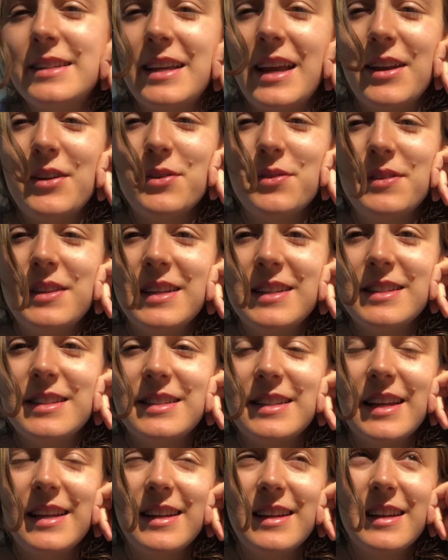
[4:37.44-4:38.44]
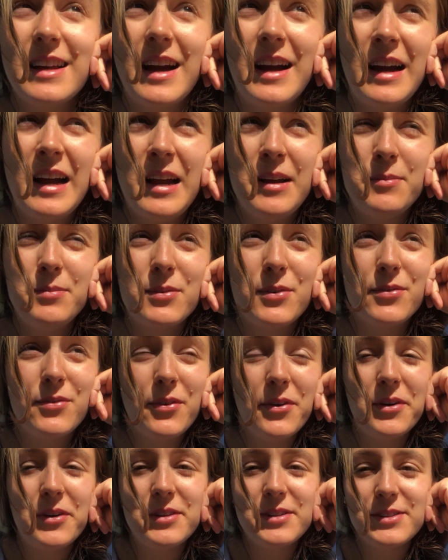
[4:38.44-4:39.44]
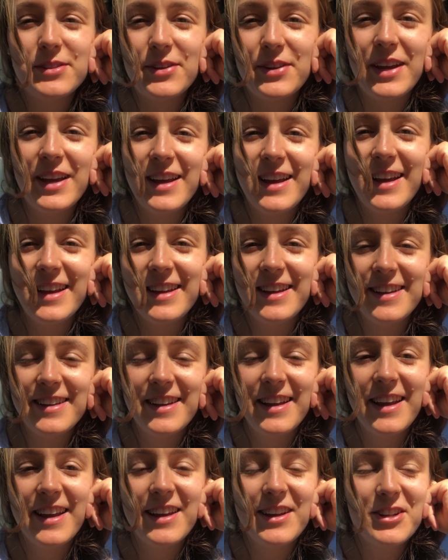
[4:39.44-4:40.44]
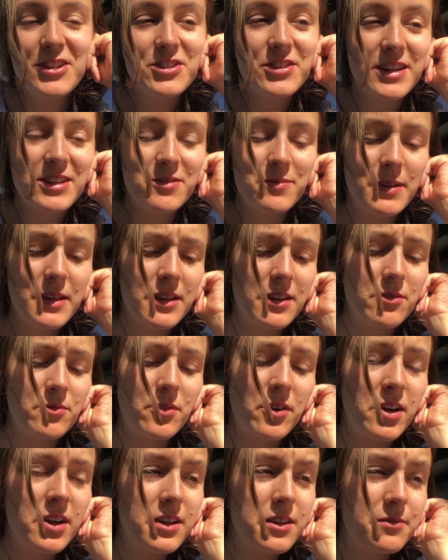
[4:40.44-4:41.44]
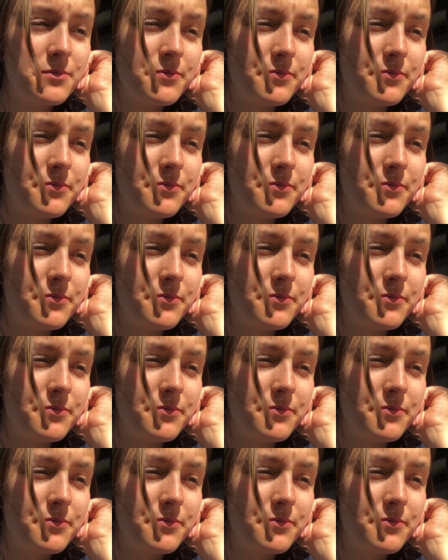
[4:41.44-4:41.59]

kind of the aesthetic I prefer, so I try to make it work.